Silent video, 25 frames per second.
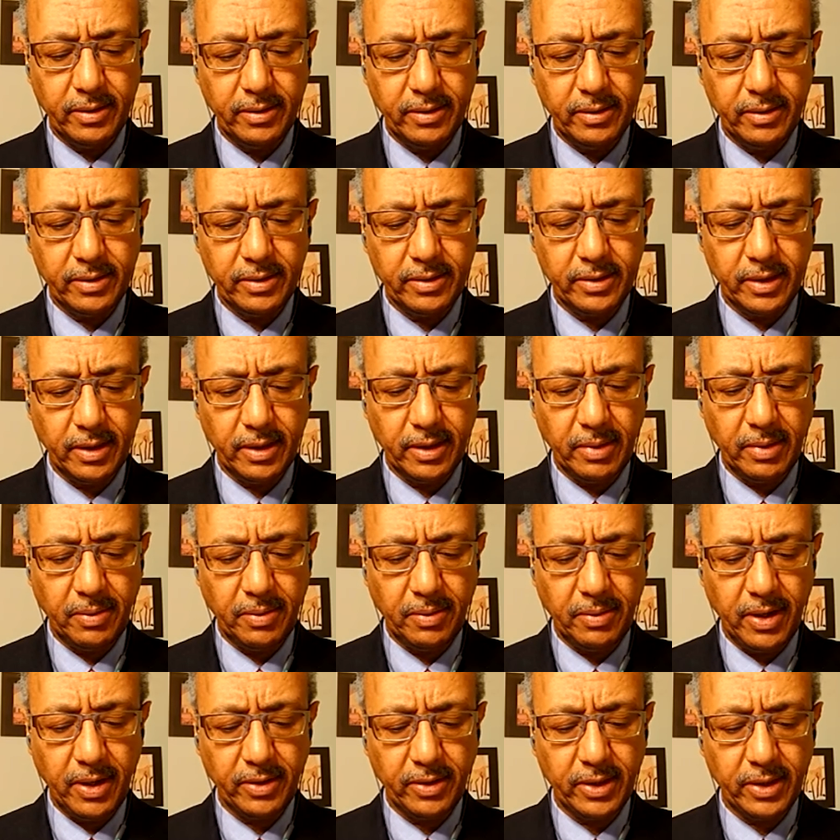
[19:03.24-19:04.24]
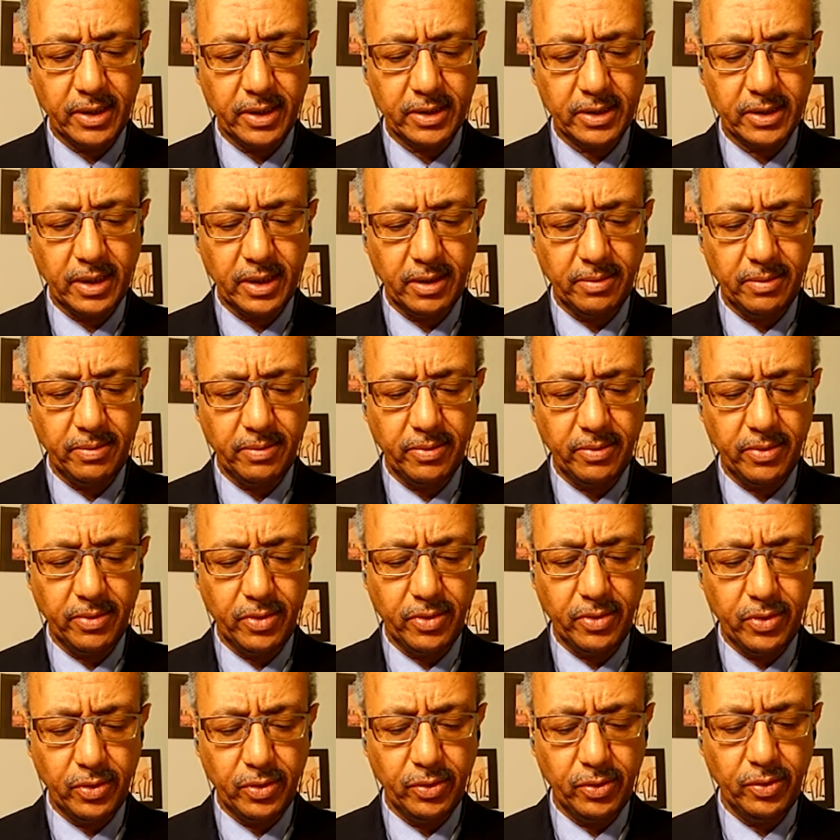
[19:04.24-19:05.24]
some amount has come
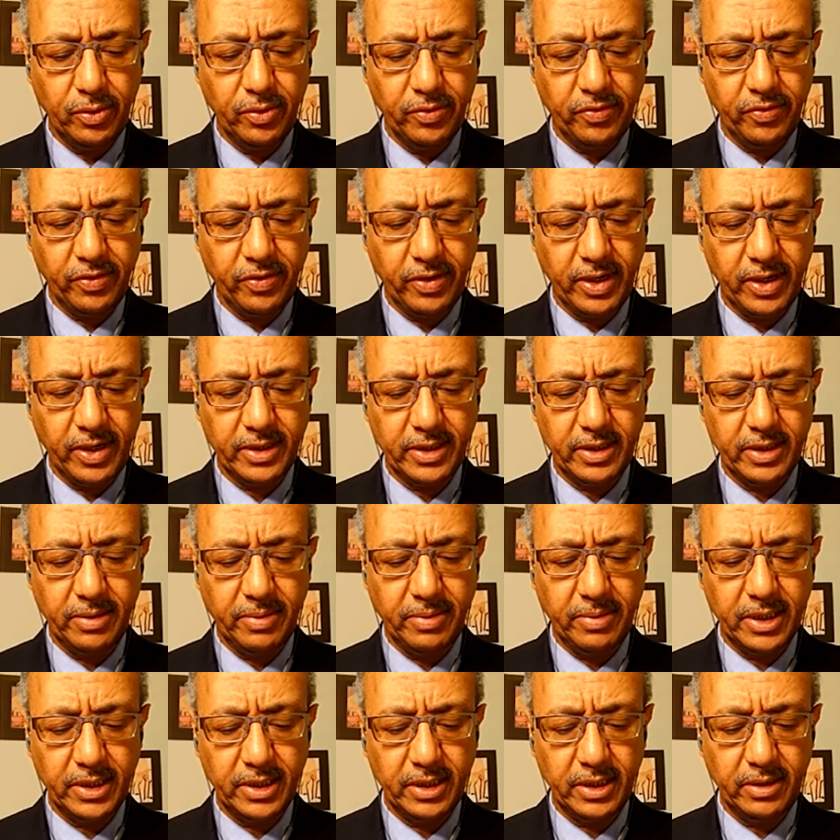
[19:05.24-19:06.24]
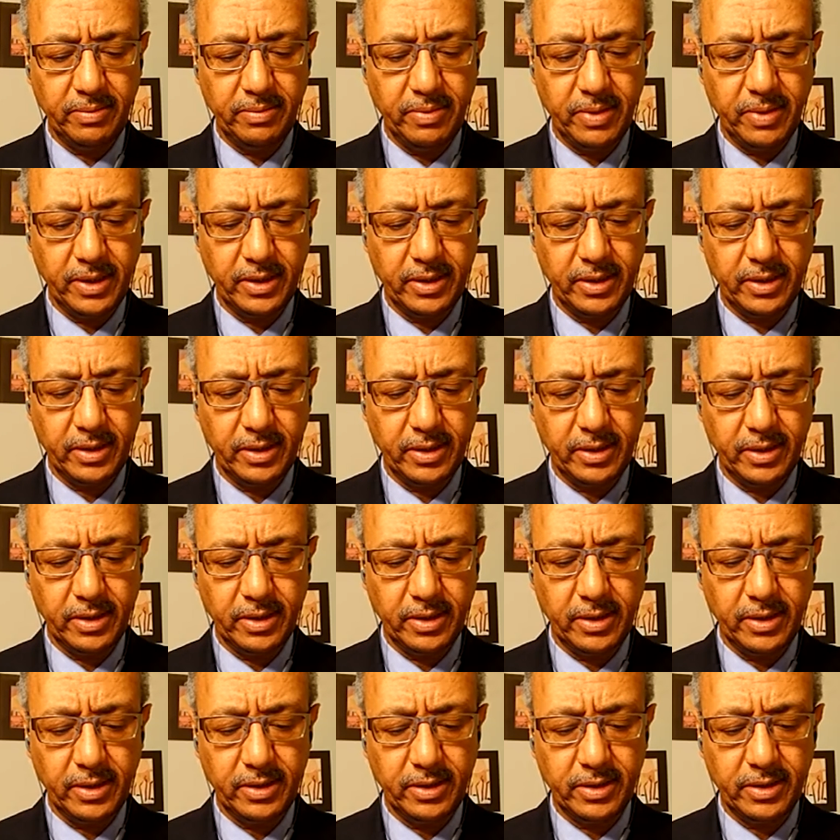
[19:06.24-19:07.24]
through France de Majid, but
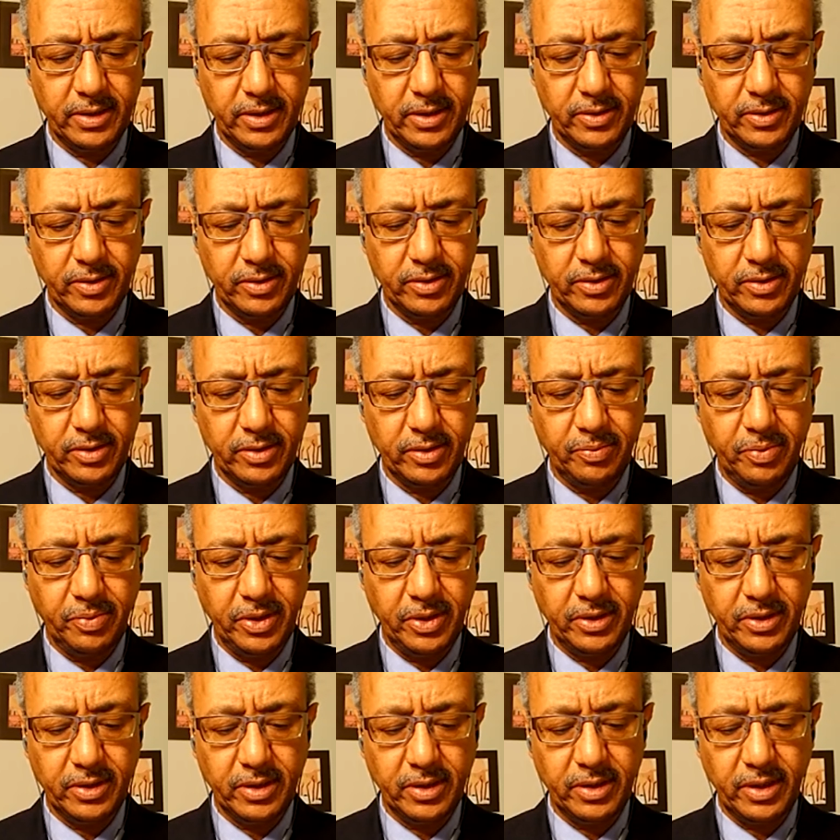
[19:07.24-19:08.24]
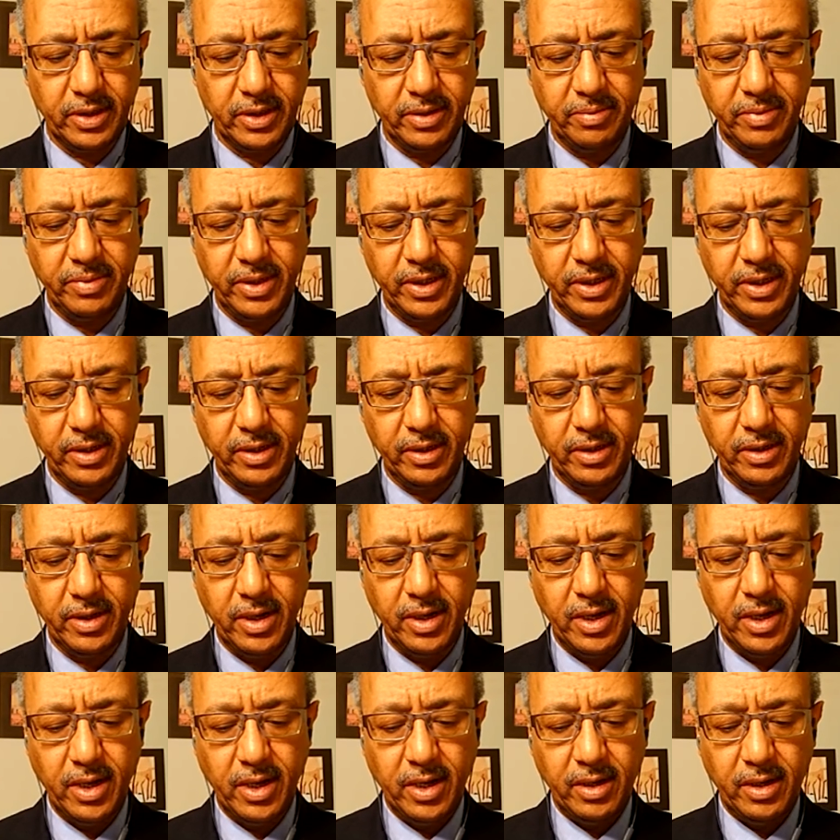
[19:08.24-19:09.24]
it says also Peter Emile
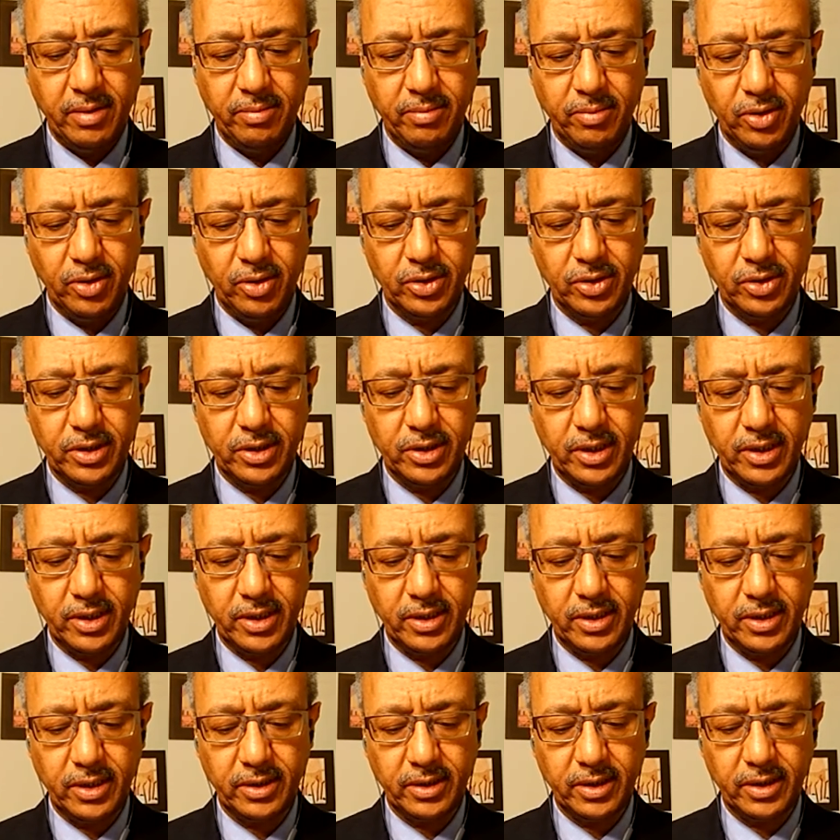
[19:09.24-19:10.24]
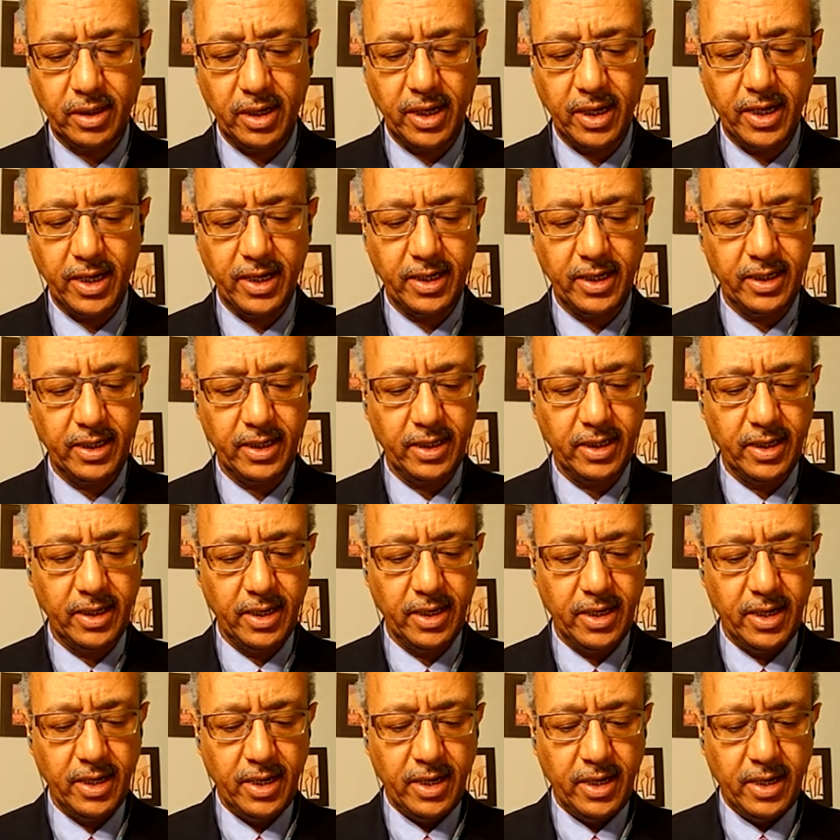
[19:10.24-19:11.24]
Osartlan.
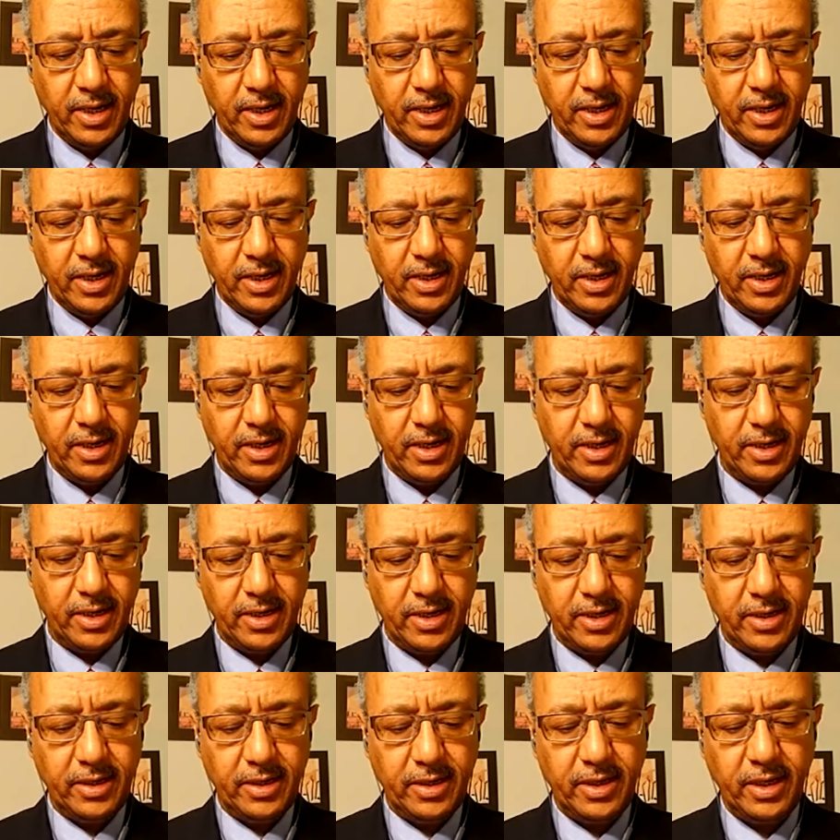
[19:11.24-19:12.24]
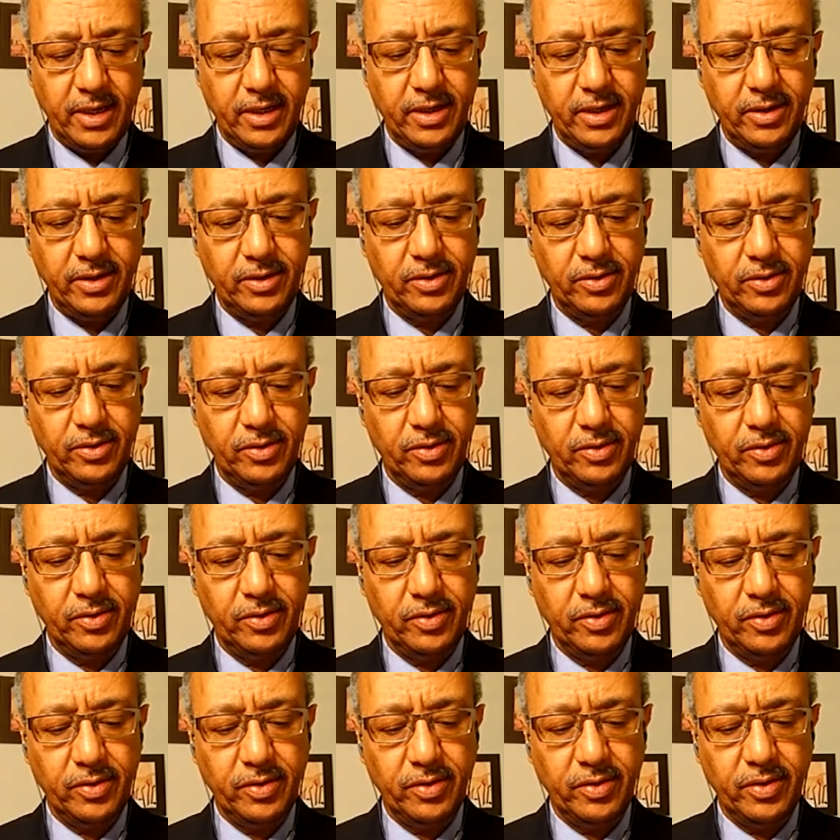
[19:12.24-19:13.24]
Thank you
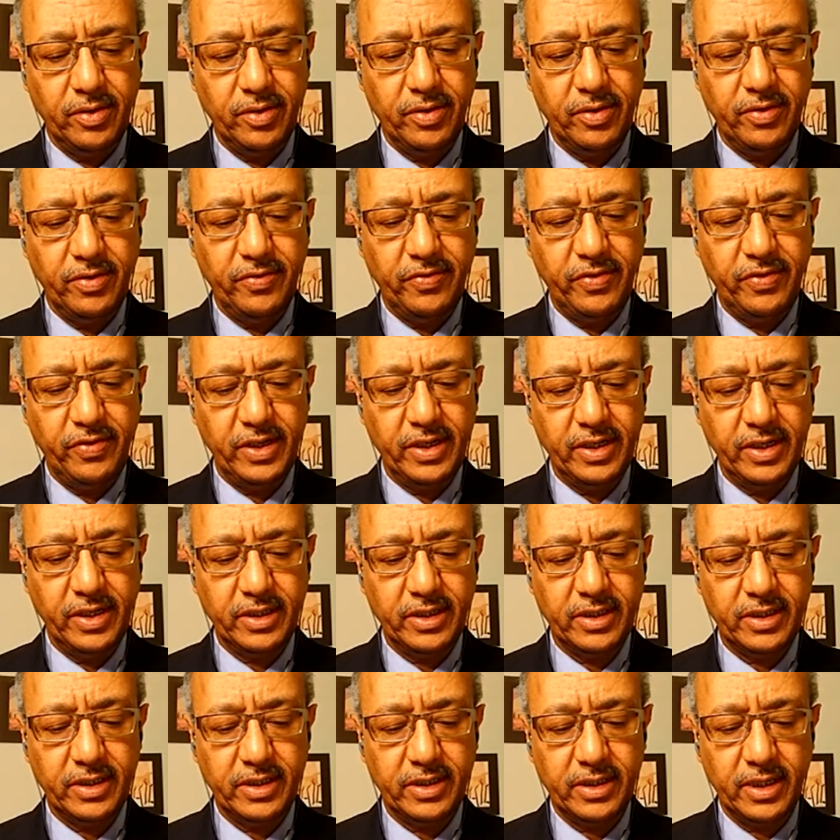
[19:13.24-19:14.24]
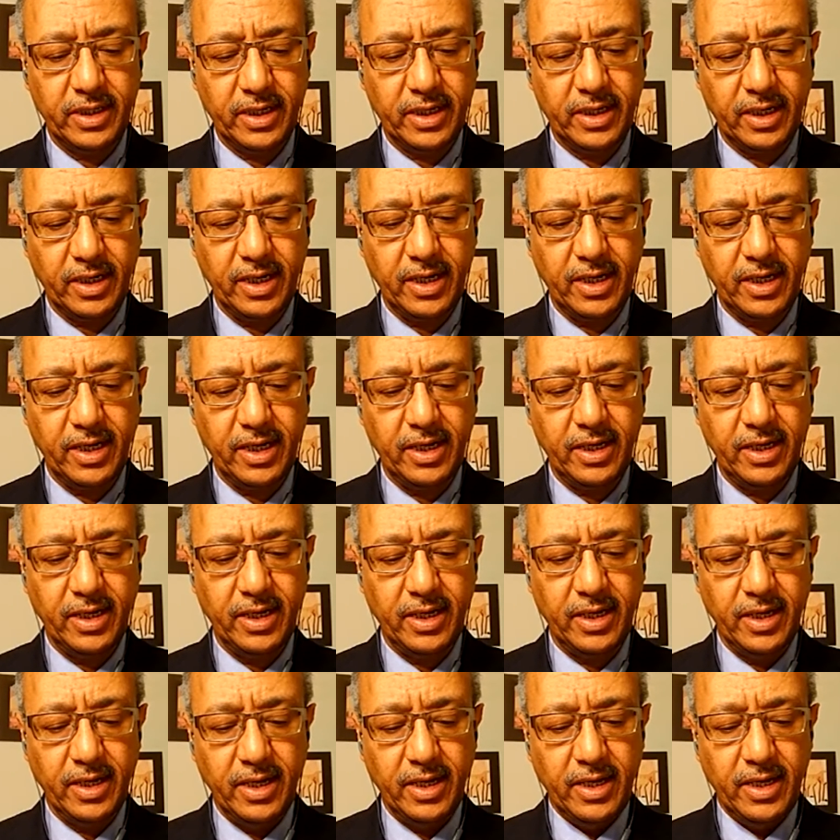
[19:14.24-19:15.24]
to Venus Teklai
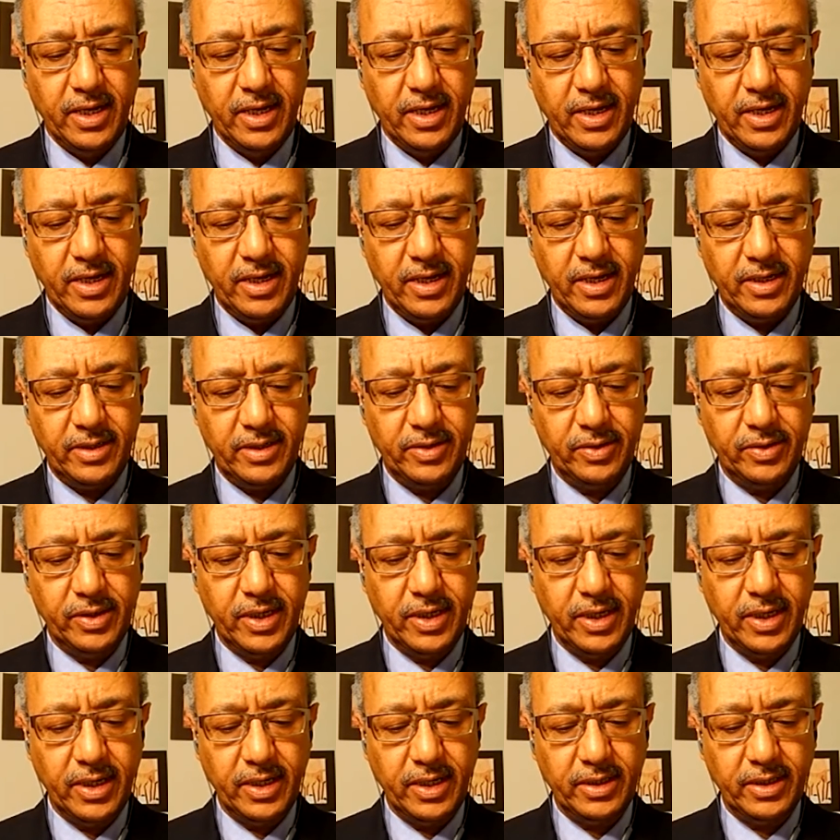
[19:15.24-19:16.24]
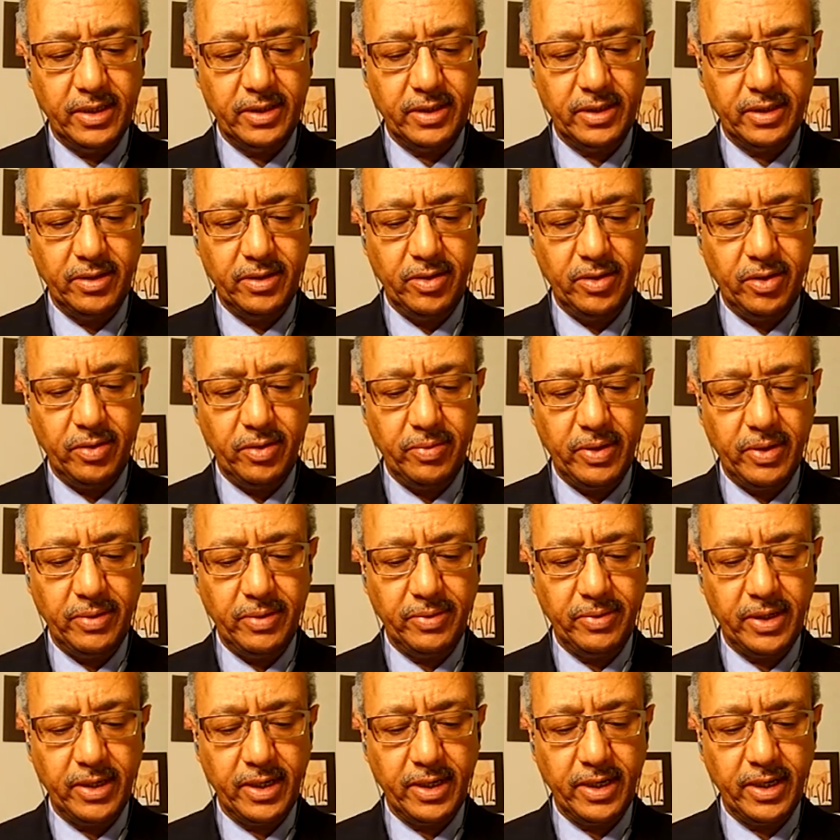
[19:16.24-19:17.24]
and to Gennett Alva
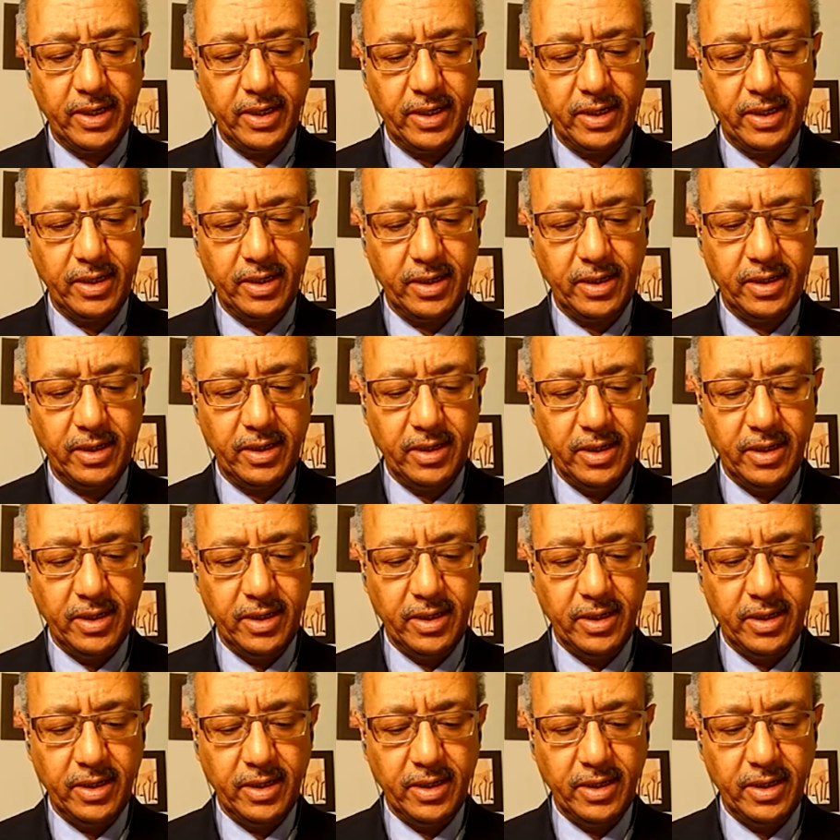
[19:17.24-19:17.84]
Mikael,